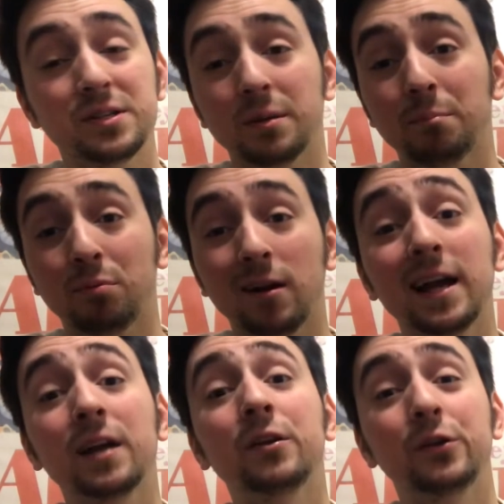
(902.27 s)
It is a
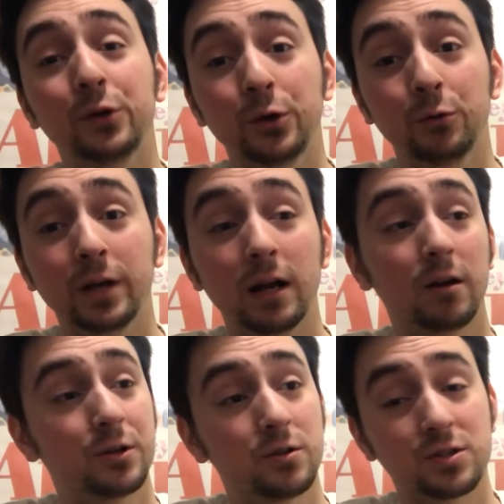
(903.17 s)
brand new
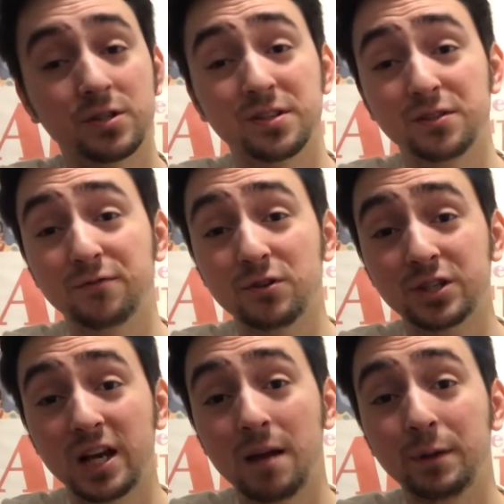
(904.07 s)
character. So this is his
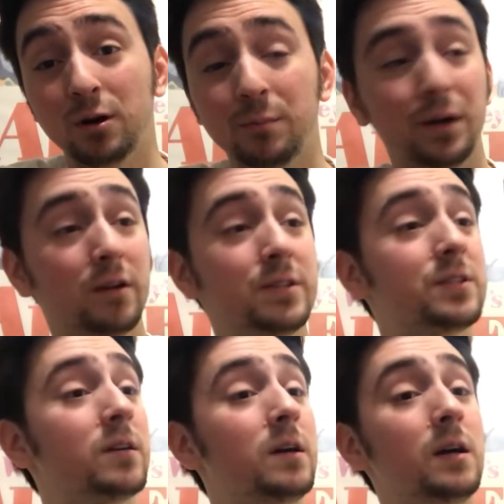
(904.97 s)
first cameo
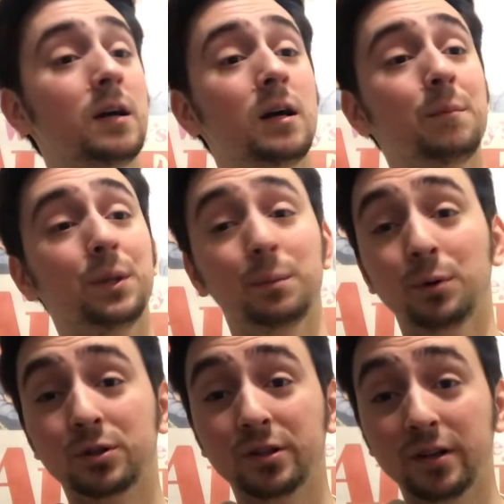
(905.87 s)
appearance. But the
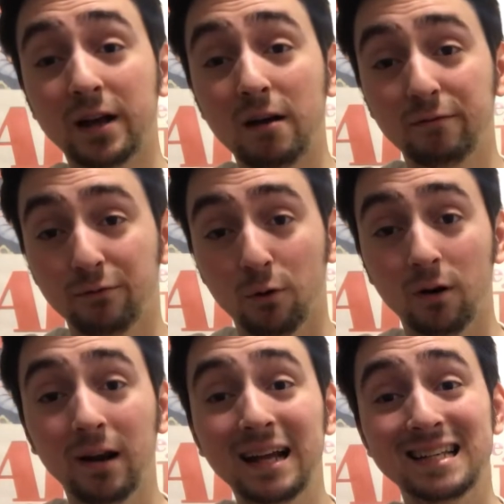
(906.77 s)
book to look out
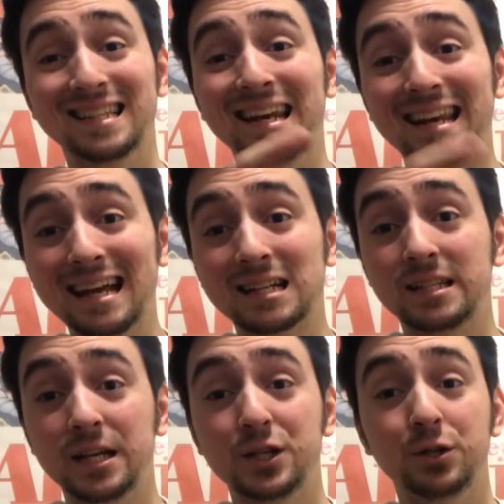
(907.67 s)
for is the
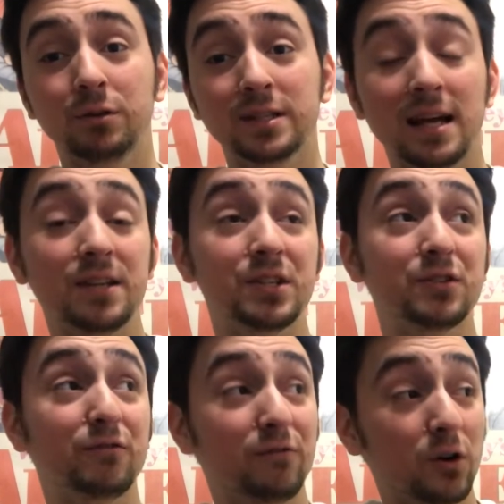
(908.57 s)
next issue, because that is
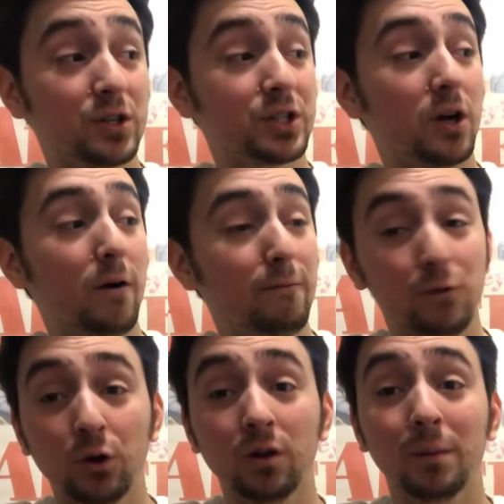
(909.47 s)
his first
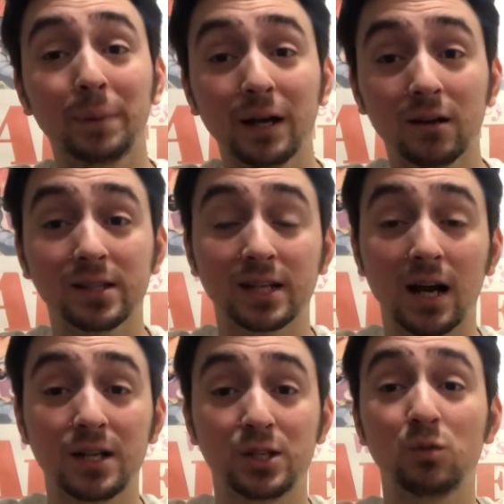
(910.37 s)
full appearance,
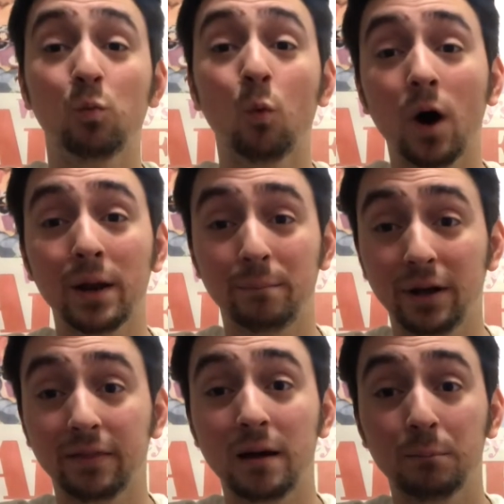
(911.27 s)
guys. You want to
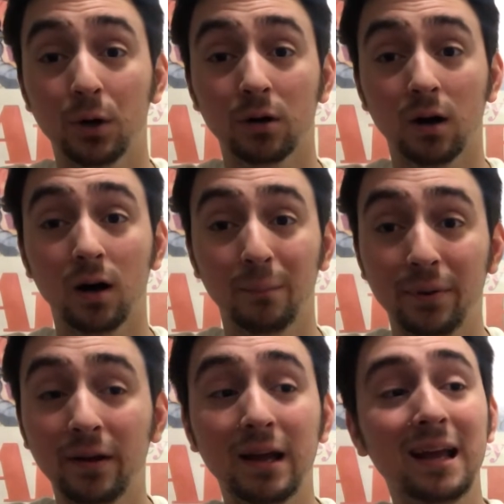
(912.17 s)
pick that book up.
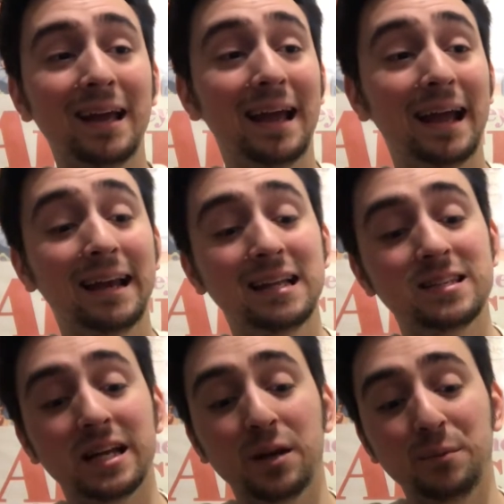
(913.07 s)
And
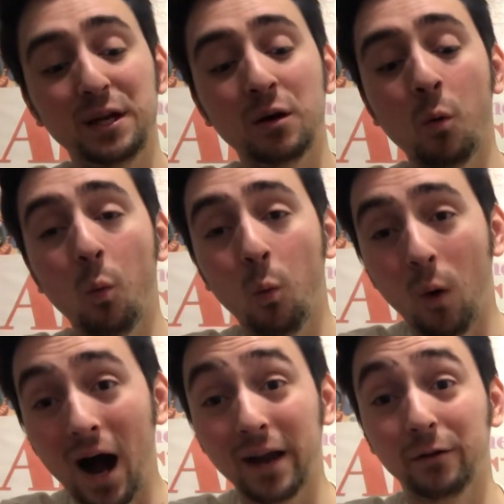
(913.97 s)
it's going to be
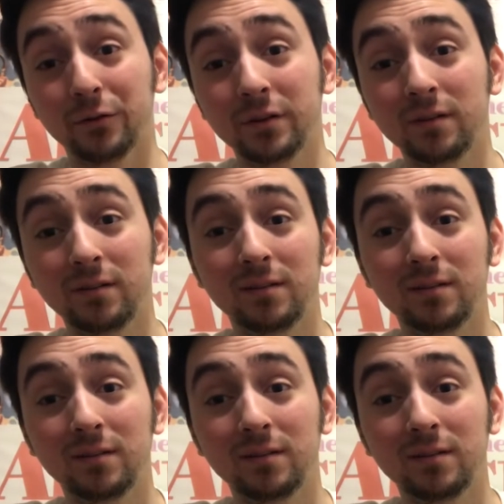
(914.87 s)
wild.